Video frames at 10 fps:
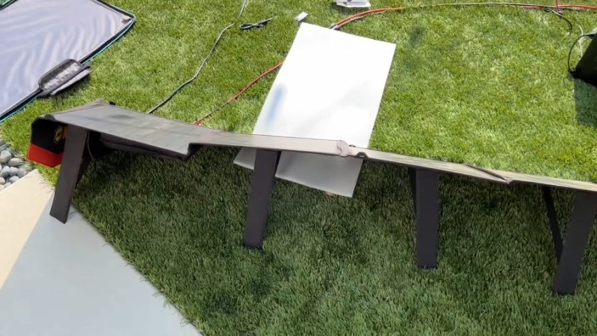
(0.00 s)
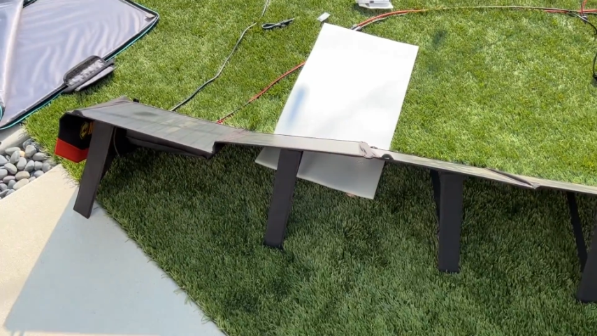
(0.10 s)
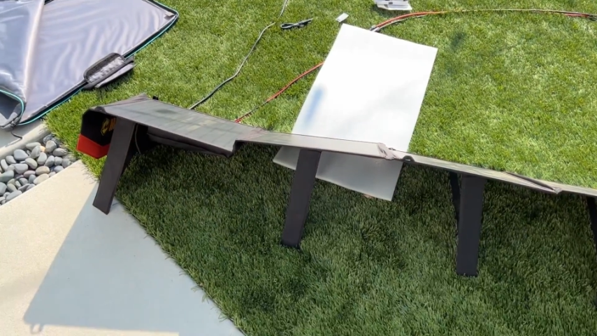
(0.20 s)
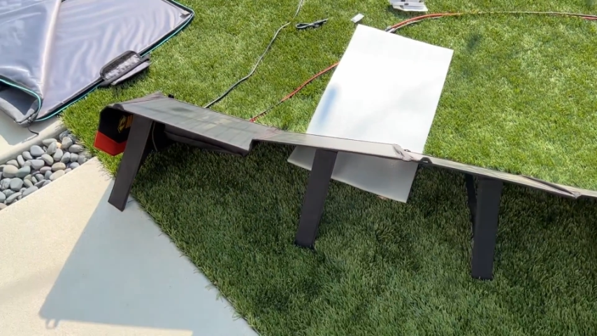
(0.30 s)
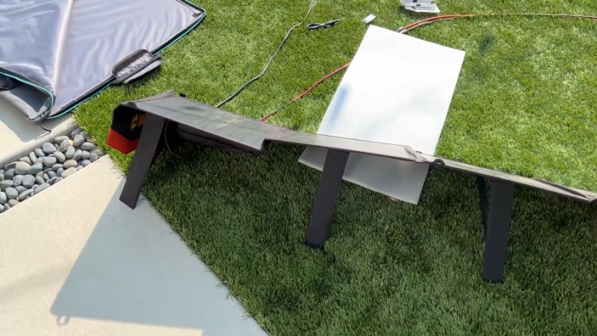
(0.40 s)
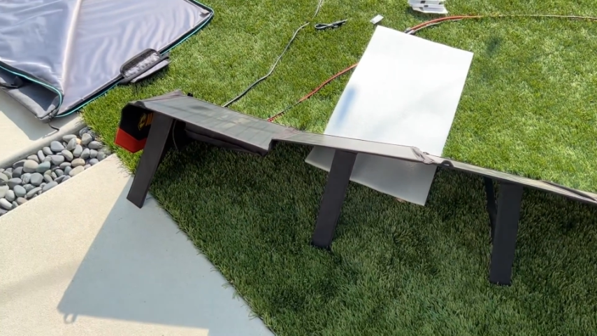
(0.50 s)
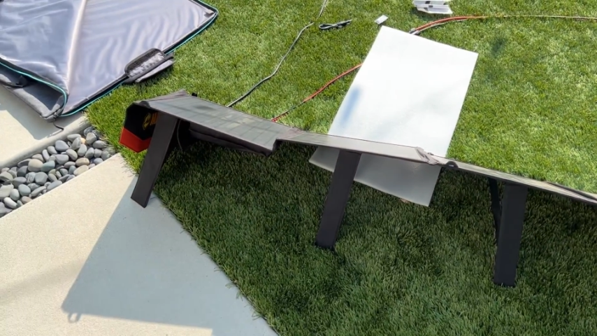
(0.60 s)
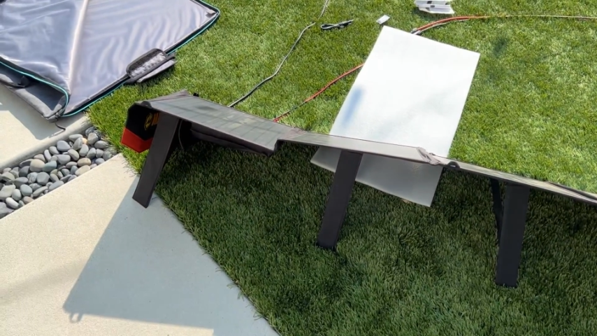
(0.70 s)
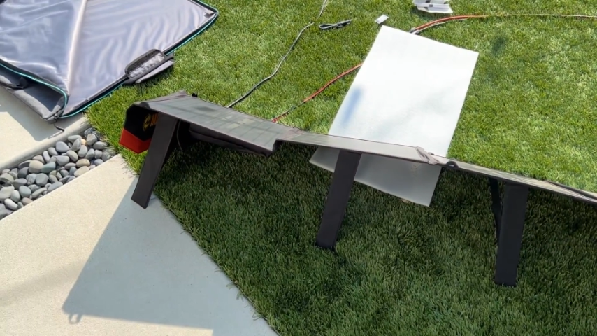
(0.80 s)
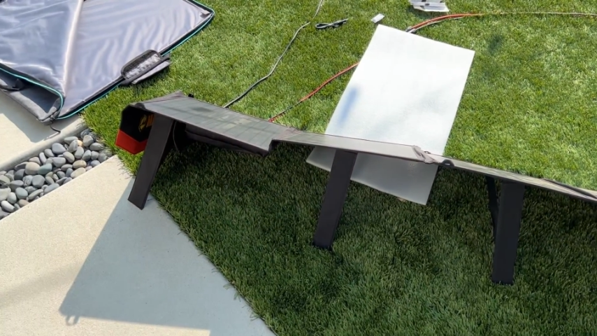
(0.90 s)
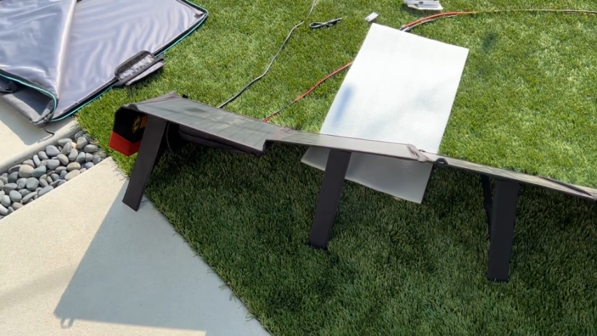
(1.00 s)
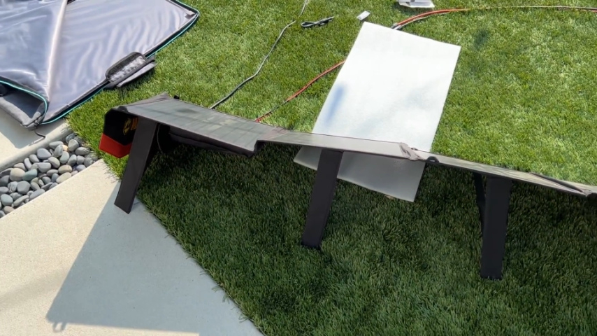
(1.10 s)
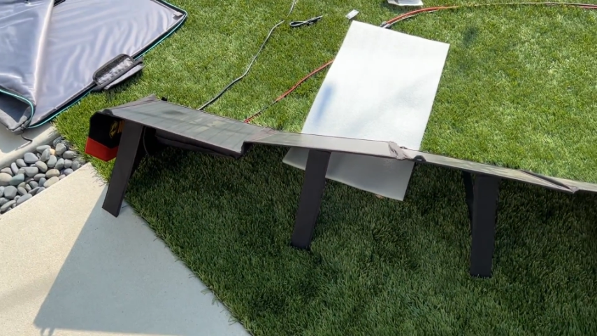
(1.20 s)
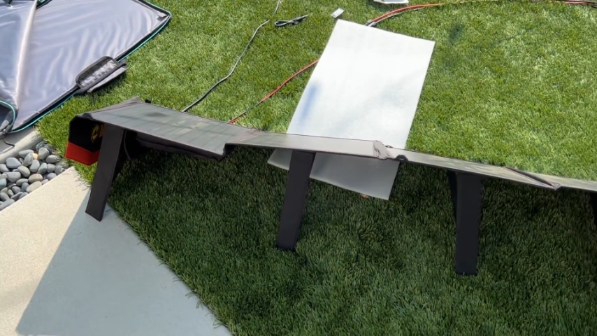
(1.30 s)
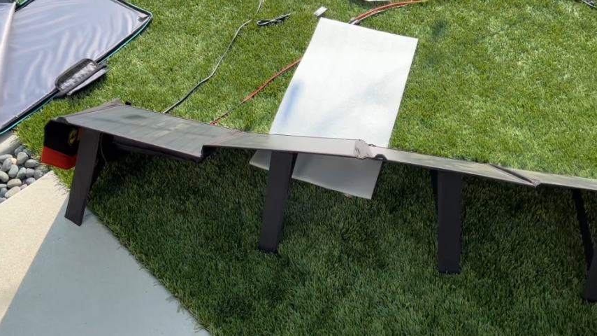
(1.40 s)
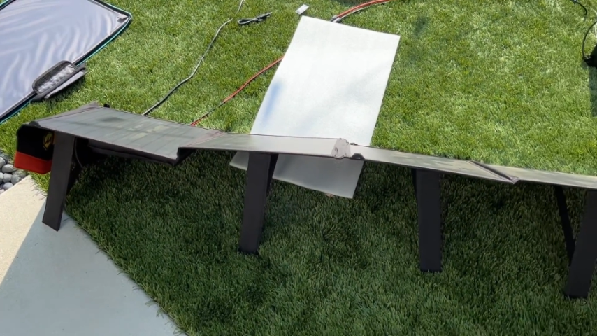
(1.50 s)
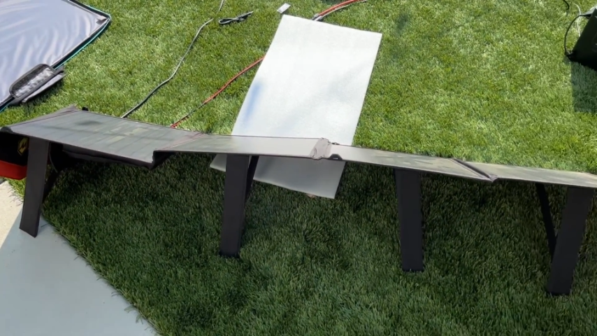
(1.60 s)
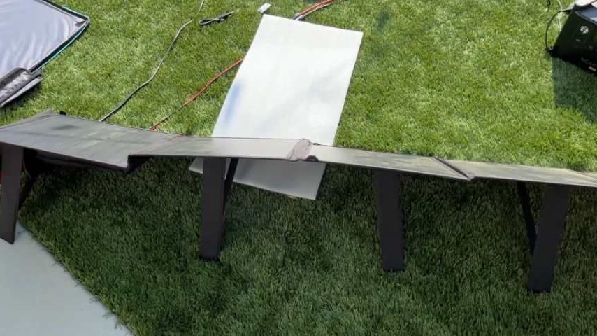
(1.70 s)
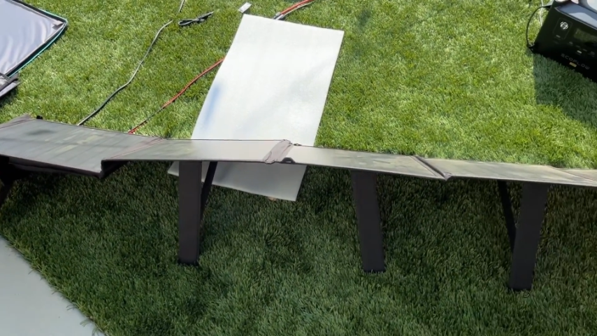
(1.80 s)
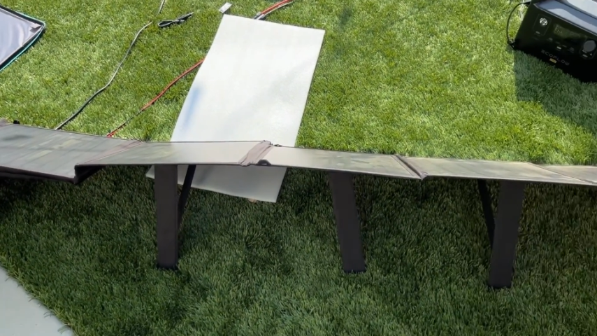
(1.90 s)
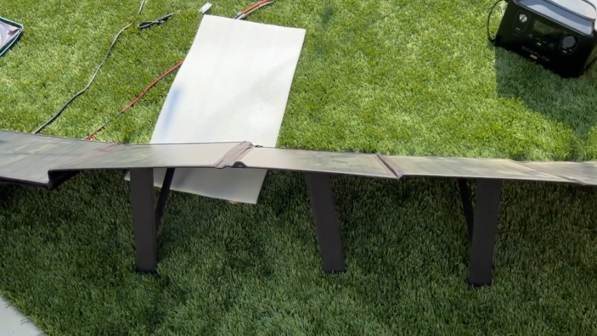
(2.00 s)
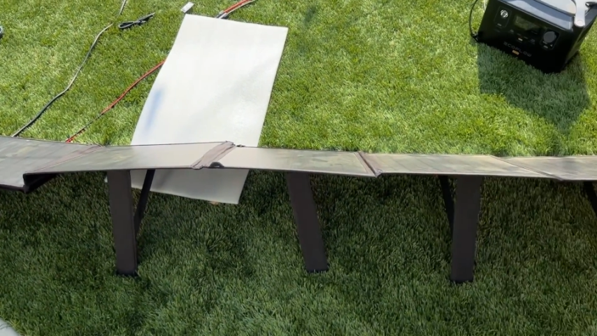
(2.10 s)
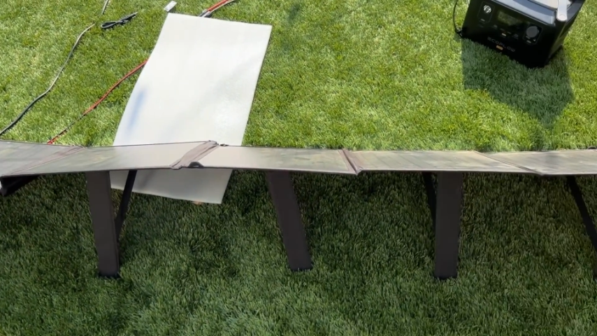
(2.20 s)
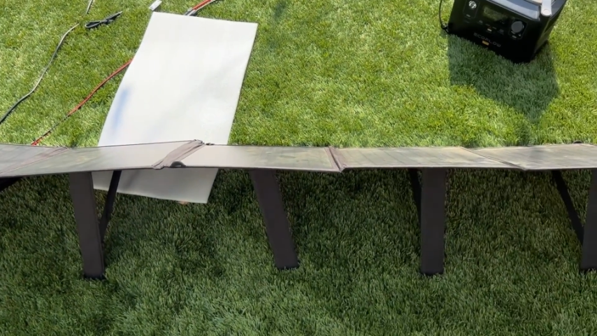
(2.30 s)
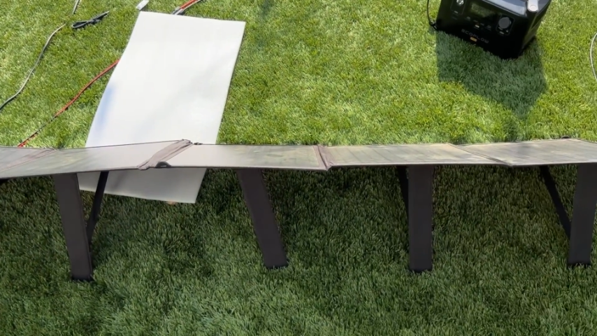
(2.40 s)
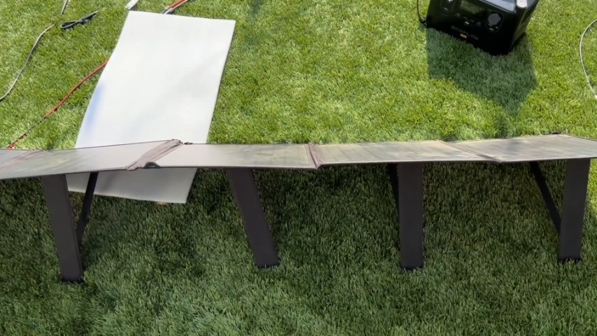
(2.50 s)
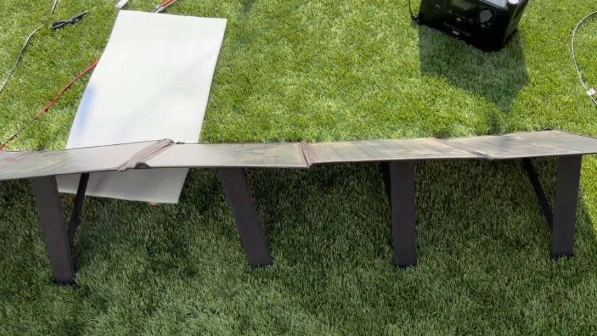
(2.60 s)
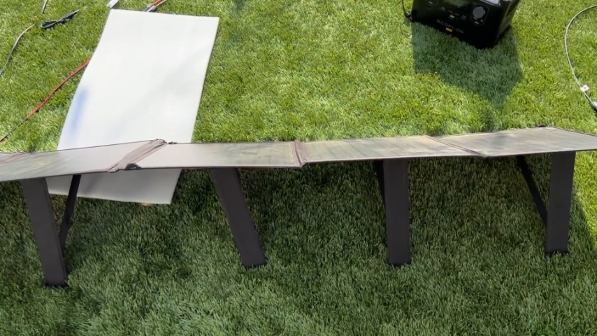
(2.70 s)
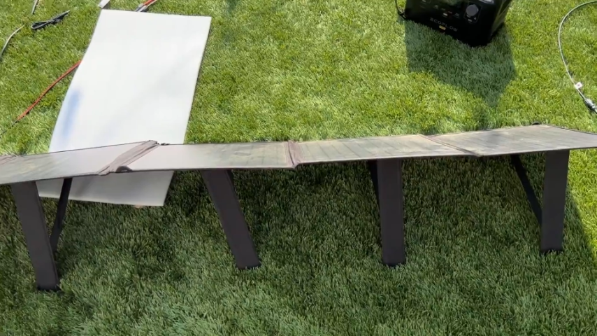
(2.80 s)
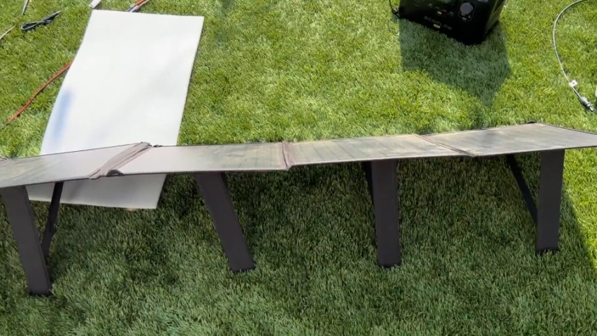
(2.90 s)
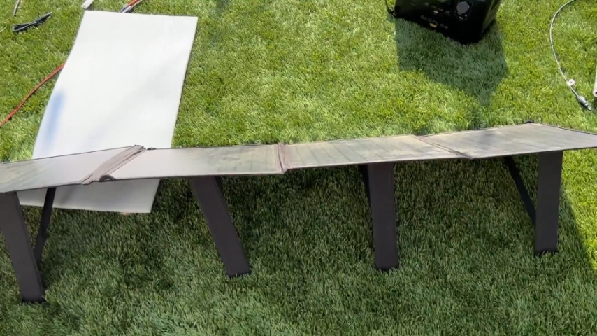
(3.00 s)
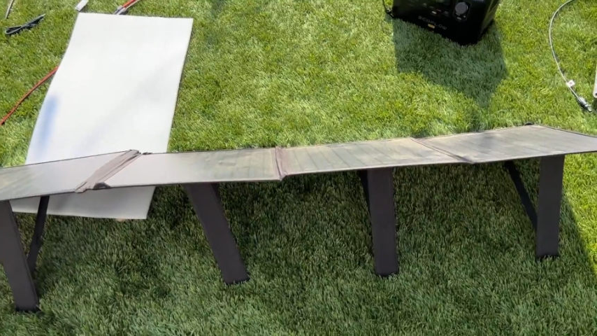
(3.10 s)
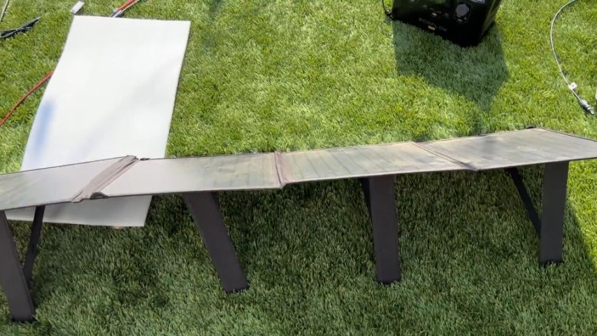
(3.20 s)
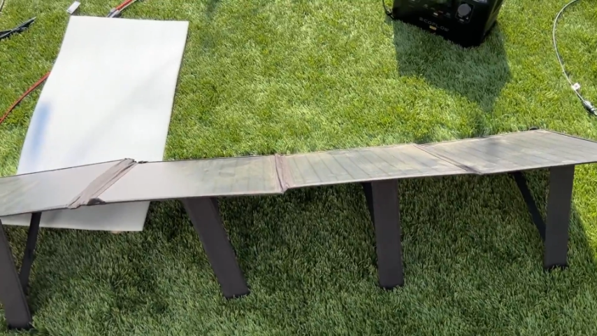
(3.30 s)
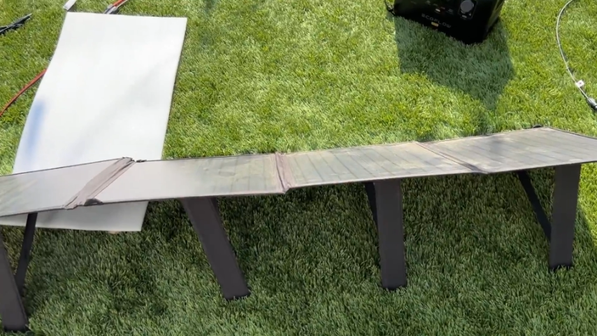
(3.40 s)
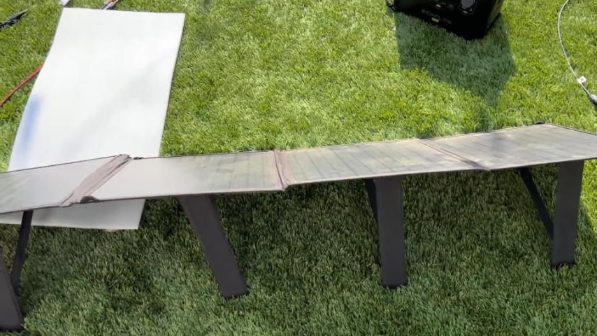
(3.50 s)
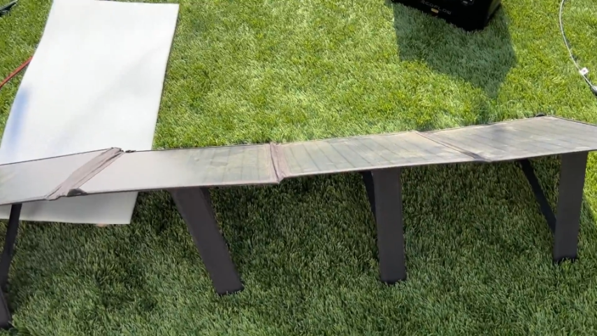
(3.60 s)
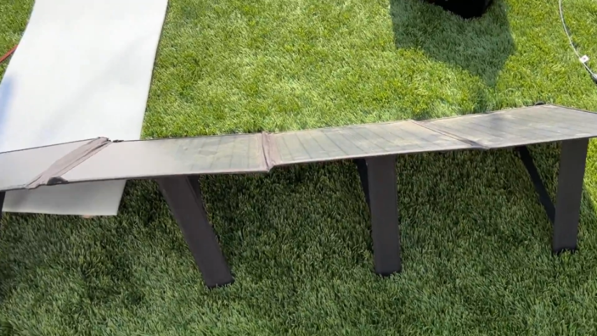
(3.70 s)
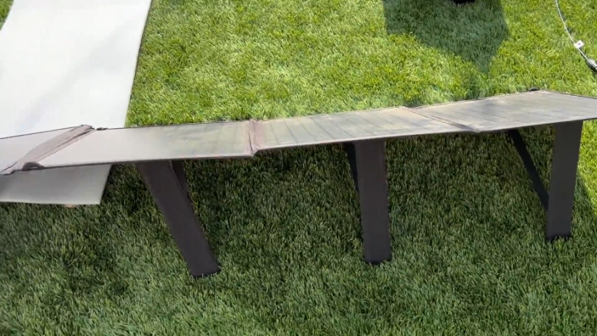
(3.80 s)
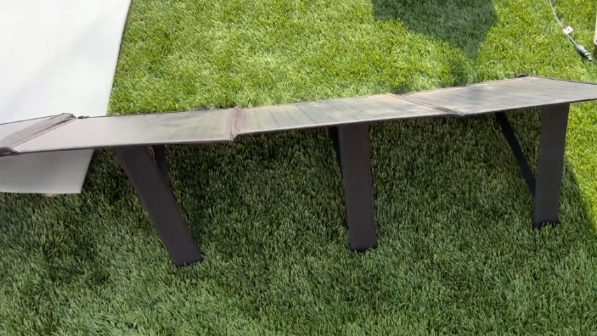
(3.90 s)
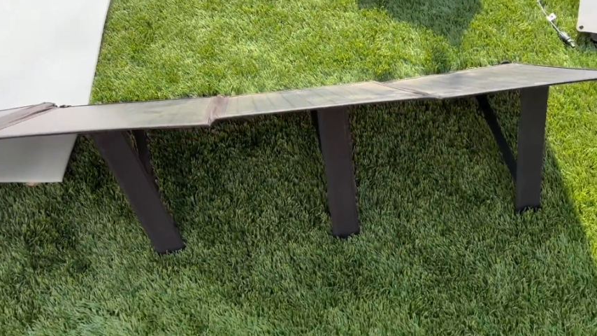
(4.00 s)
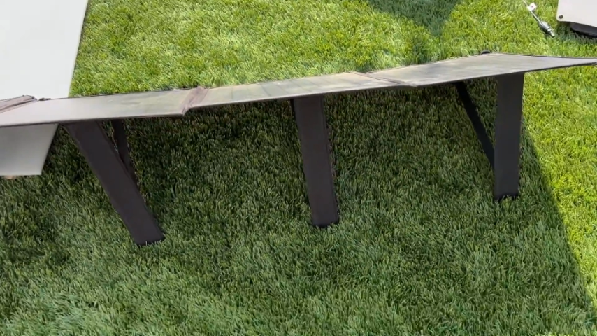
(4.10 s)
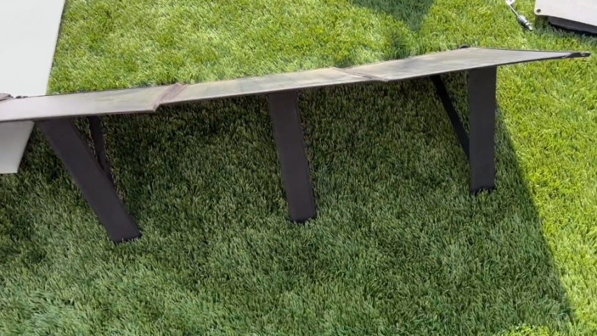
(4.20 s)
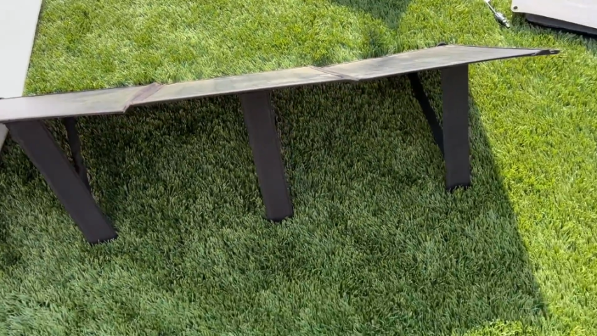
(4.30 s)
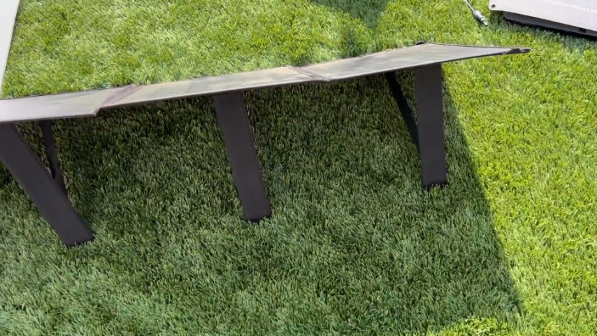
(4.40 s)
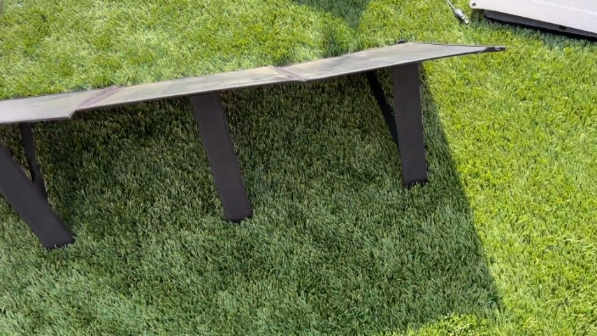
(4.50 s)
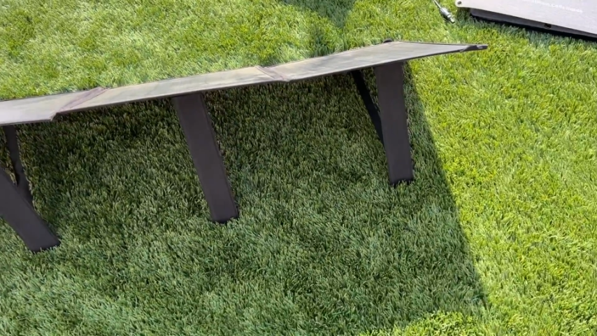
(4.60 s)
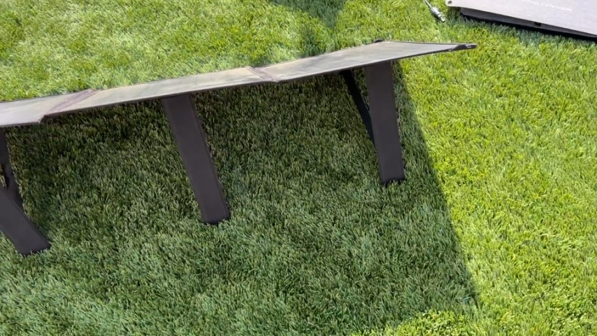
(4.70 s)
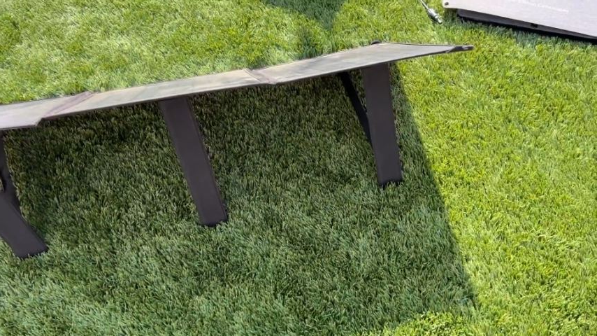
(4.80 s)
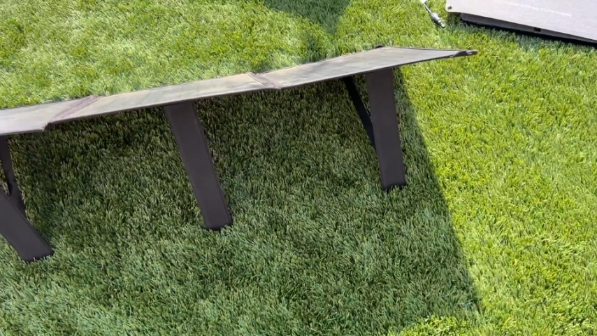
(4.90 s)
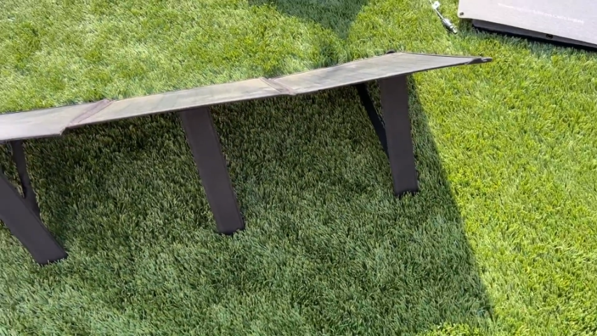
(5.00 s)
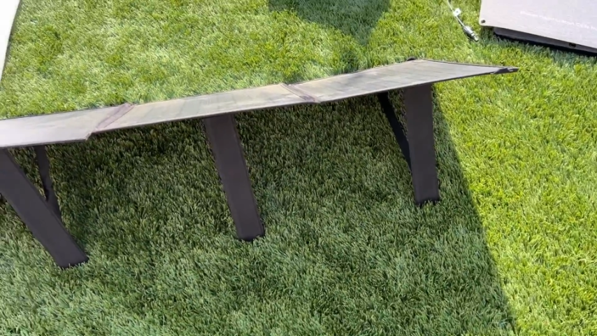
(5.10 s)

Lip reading: (no speaker visible)